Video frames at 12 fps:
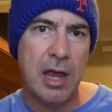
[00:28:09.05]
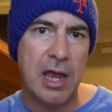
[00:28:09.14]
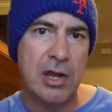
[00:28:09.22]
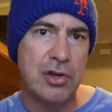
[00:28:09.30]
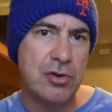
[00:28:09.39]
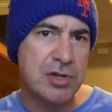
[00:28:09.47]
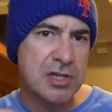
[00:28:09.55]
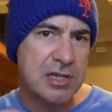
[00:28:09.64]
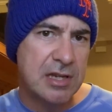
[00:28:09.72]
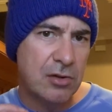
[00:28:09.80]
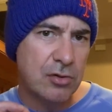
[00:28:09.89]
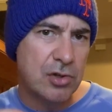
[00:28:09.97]
And you're
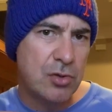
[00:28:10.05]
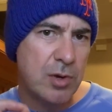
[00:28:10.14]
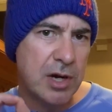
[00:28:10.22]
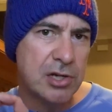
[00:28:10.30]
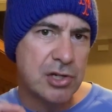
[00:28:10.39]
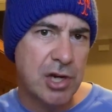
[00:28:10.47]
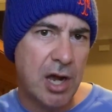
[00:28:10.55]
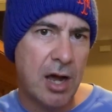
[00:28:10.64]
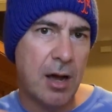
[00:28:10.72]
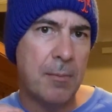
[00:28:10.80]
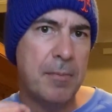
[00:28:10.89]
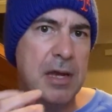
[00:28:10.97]
still doing a
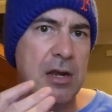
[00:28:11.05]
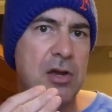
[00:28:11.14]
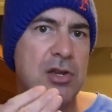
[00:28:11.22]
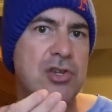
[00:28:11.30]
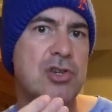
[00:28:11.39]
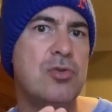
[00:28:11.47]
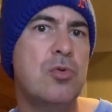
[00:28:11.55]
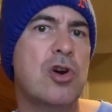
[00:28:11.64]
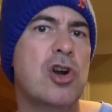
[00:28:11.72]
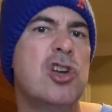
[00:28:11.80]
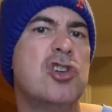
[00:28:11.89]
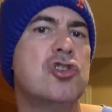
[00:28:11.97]
job because you are
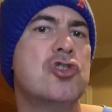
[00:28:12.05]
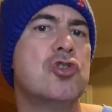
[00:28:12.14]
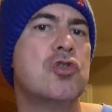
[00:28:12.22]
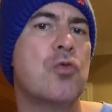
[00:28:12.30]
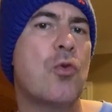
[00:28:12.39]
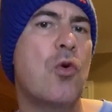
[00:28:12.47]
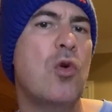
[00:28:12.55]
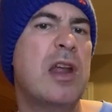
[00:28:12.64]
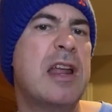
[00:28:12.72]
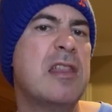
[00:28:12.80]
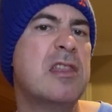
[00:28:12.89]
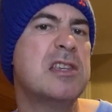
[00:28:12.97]

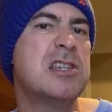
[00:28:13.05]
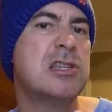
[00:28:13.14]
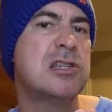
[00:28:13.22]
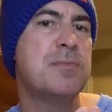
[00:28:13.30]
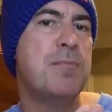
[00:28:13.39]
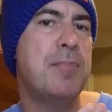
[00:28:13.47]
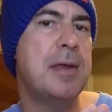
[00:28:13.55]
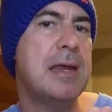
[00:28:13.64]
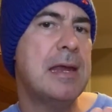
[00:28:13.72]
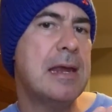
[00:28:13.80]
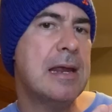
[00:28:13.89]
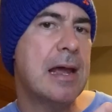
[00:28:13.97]
controlling the
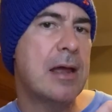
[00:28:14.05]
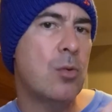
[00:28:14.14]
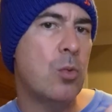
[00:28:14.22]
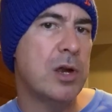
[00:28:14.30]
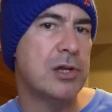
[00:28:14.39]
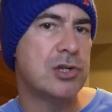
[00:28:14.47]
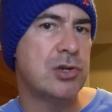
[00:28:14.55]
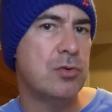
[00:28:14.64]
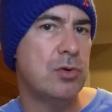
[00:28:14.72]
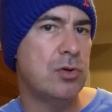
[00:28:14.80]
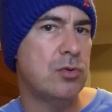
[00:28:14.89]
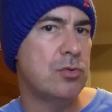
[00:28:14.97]
speed at which you
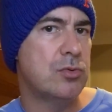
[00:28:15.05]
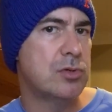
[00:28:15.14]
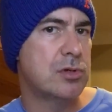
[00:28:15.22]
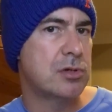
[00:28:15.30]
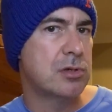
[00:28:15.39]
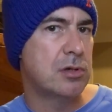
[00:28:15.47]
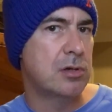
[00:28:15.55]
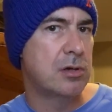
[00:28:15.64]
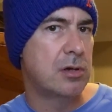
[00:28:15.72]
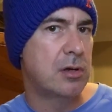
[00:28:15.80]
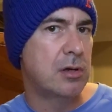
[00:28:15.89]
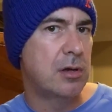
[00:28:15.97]
lose.
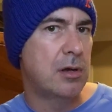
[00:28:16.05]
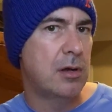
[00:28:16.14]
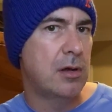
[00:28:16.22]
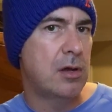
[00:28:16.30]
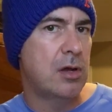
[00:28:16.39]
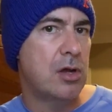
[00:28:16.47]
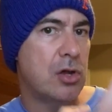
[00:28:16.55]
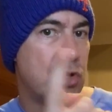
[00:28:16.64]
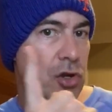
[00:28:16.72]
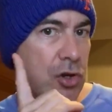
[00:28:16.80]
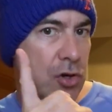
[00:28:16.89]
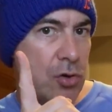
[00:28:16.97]

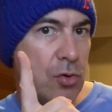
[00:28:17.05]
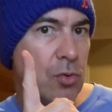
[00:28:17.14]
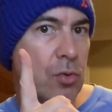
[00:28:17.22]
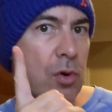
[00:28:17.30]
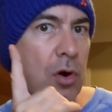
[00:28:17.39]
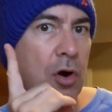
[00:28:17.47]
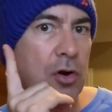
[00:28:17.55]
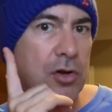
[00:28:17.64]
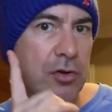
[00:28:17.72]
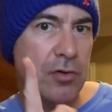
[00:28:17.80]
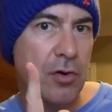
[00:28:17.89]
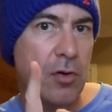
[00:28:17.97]
You are
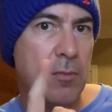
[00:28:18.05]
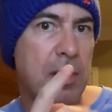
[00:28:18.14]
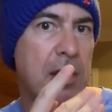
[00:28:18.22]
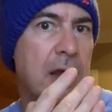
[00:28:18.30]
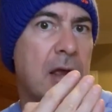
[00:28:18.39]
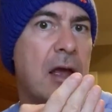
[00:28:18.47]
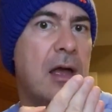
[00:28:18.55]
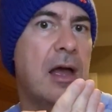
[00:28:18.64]
determining